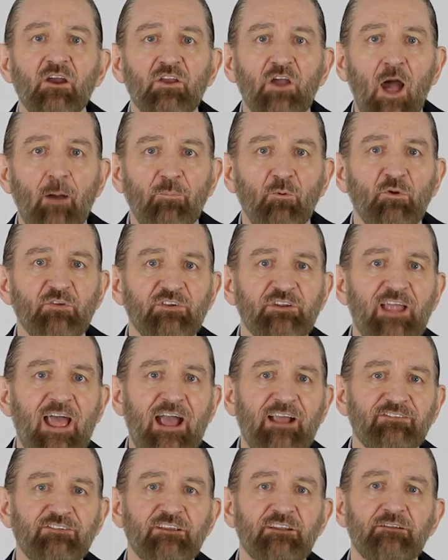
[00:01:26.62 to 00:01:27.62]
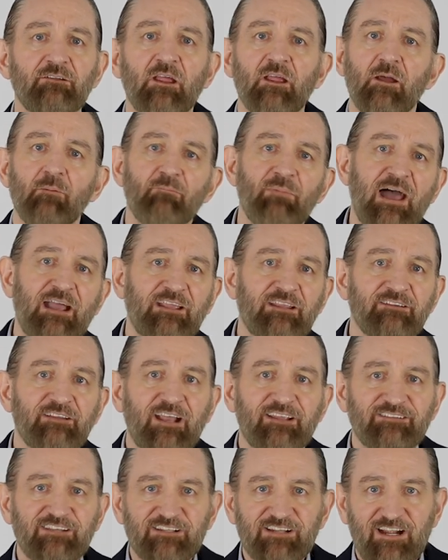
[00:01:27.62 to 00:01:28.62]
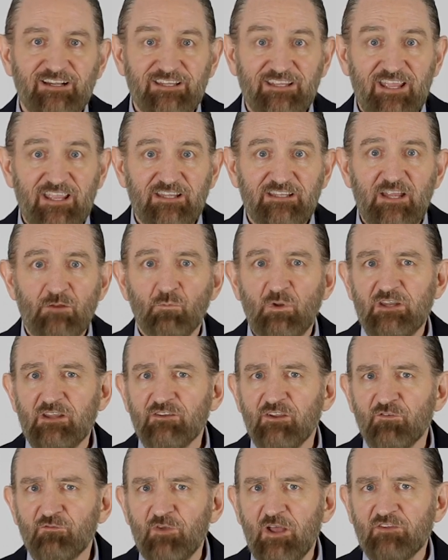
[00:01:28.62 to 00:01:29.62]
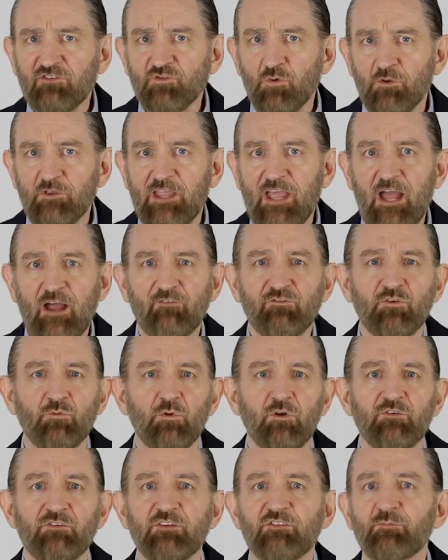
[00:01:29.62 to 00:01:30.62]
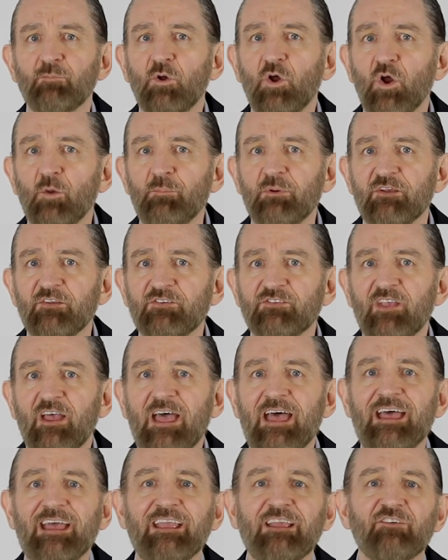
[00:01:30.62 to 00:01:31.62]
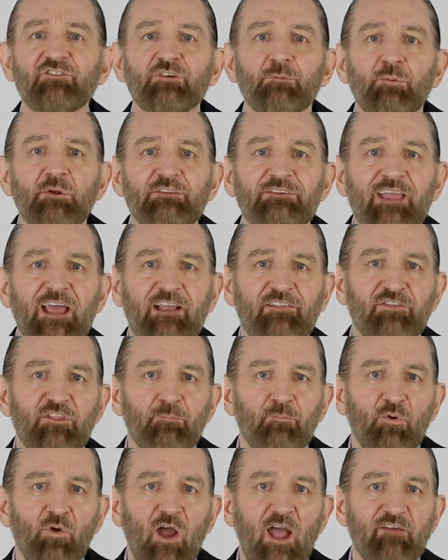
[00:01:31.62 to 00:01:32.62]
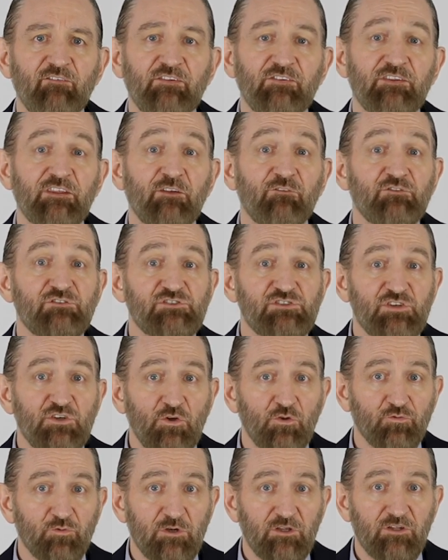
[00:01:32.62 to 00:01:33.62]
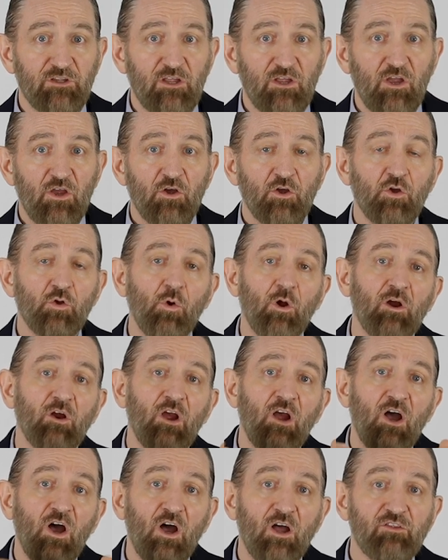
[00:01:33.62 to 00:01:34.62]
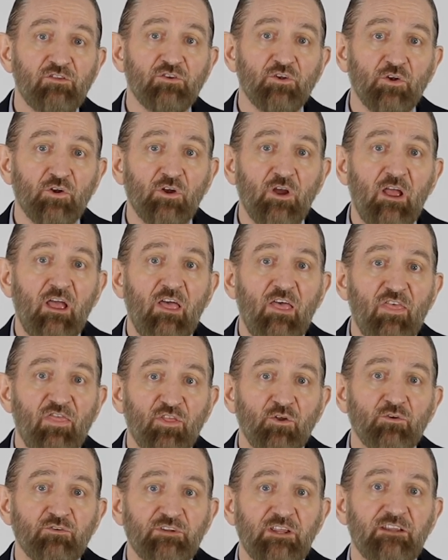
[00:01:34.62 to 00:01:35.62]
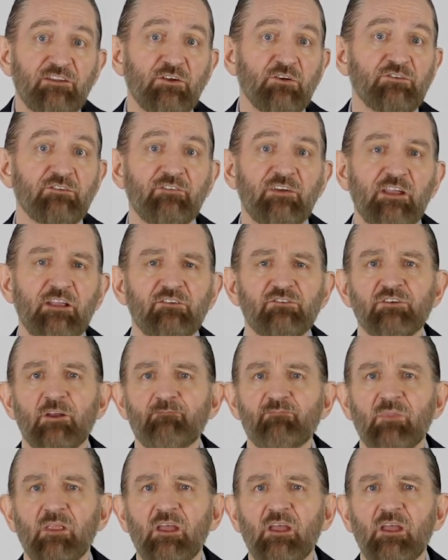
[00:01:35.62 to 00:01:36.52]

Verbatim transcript: COPPA was enacted back in 1998 and went into effect shortly afterwards. Its purpose is to protect the privacy of children who are under 13 years of age.